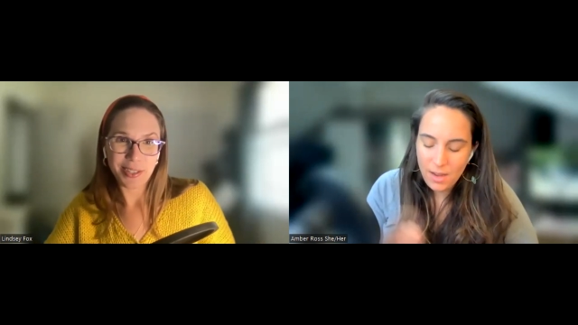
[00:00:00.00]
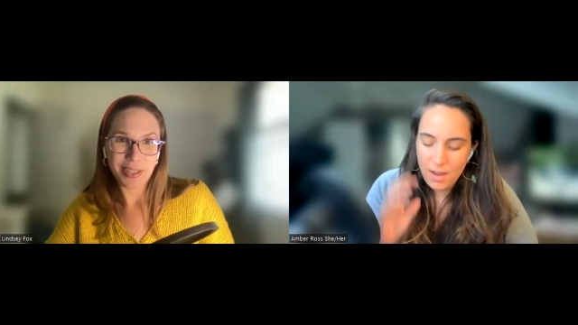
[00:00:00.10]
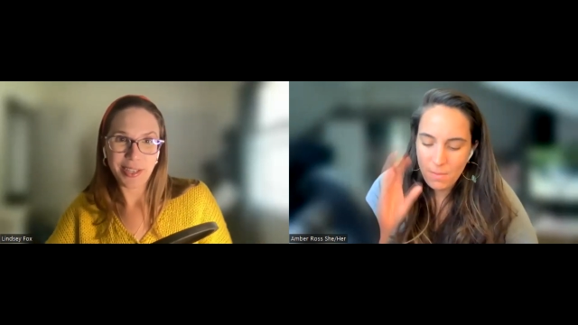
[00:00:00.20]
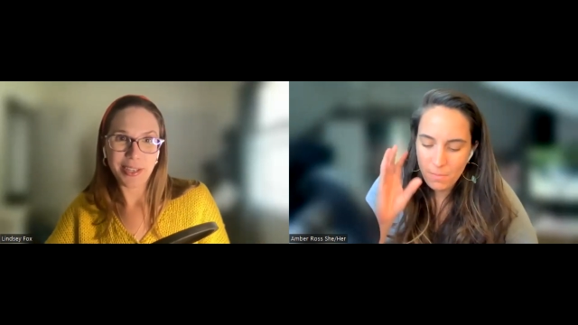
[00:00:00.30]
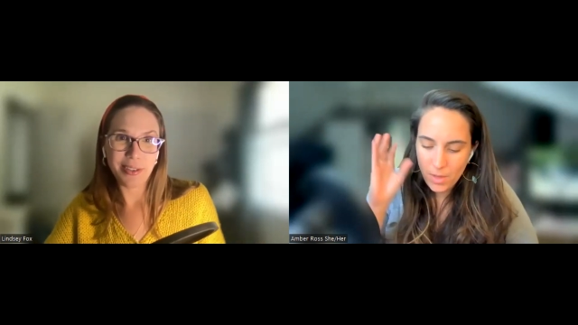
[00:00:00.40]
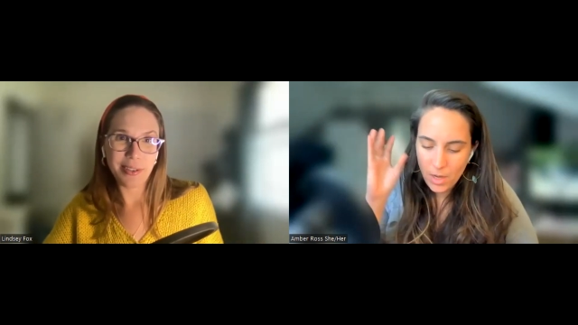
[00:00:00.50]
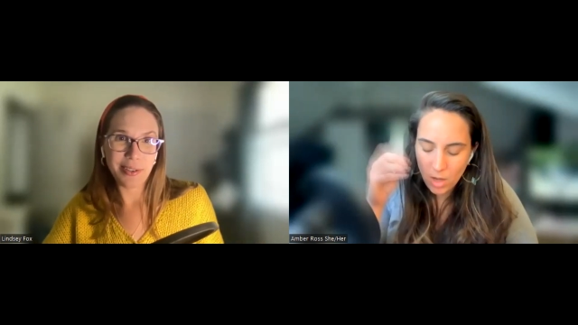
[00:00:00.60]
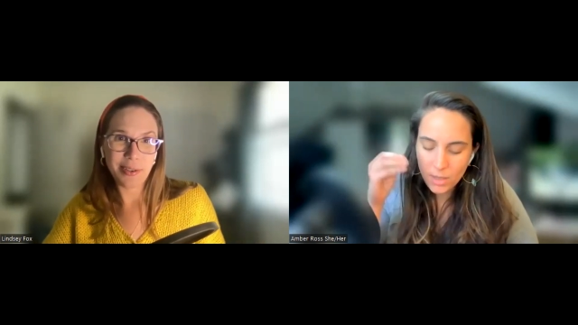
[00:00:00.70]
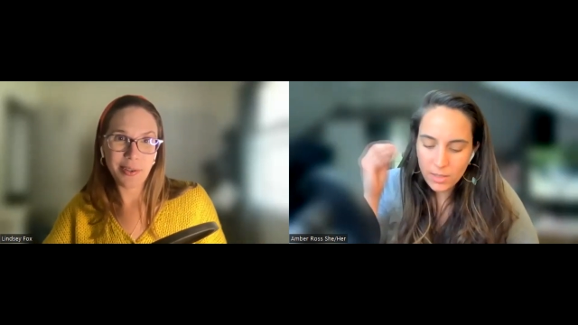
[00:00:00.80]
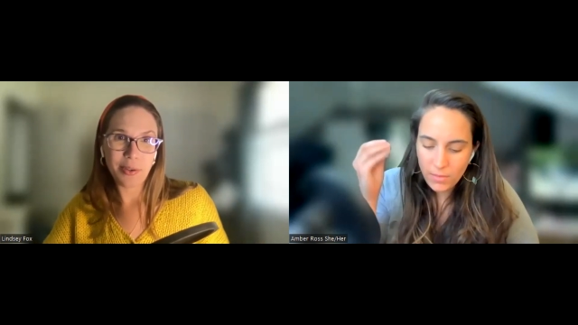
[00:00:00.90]
Speaker 1: um,
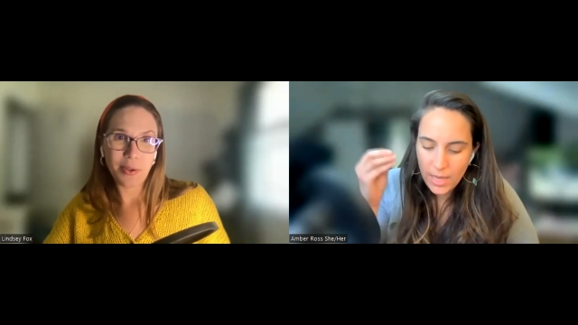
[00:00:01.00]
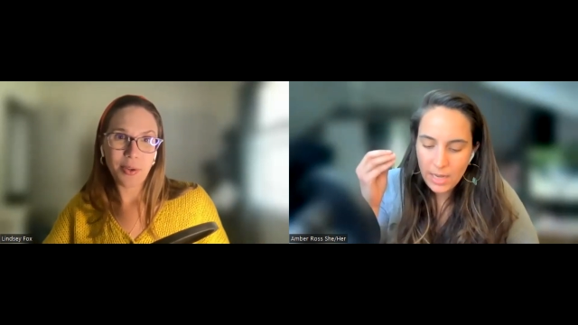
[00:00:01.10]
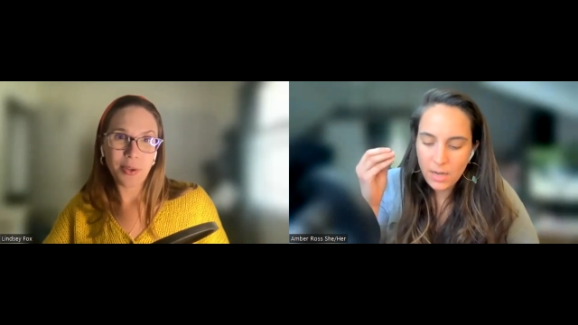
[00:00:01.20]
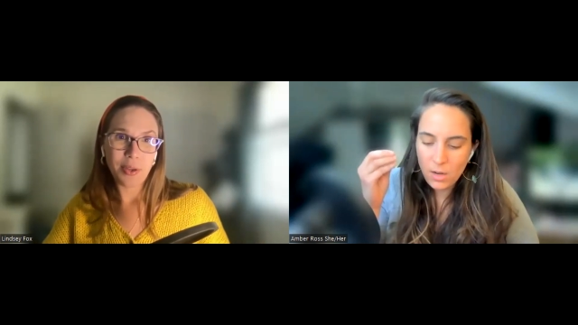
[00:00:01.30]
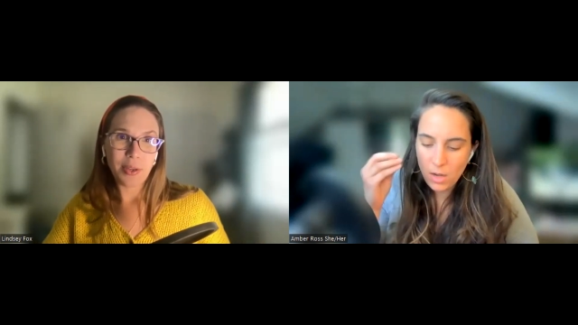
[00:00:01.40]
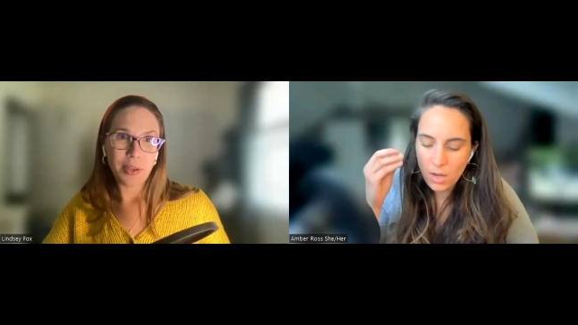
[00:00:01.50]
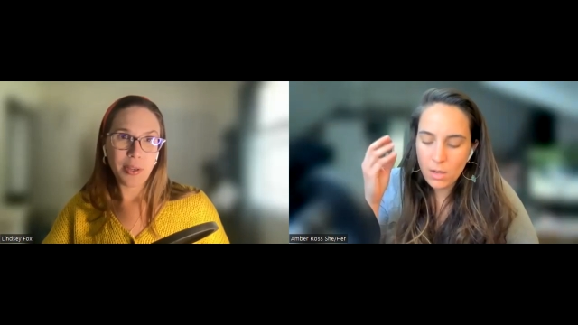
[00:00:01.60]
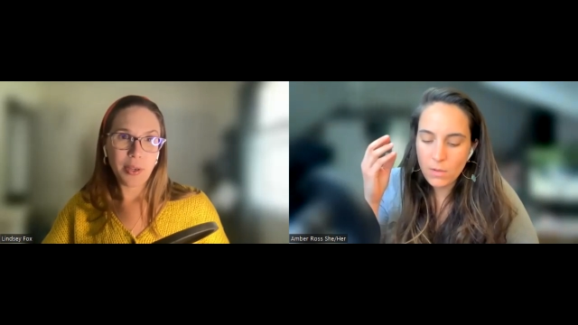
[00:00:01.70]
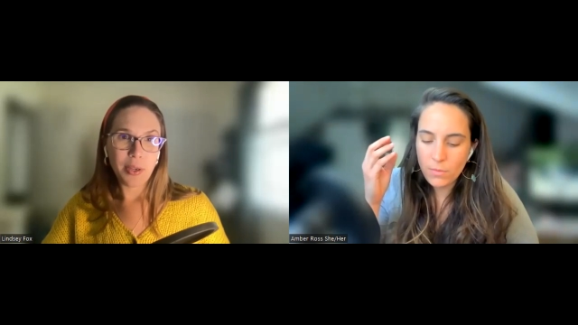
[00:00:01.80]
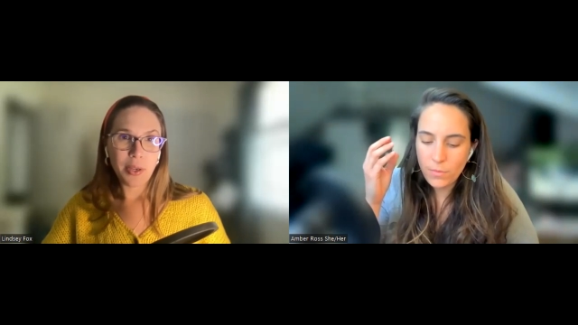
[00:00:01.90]
along the vein
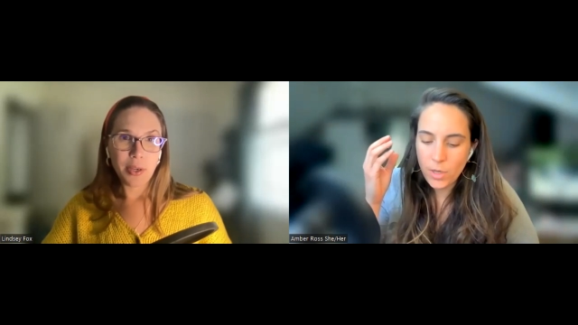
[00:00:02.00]
of,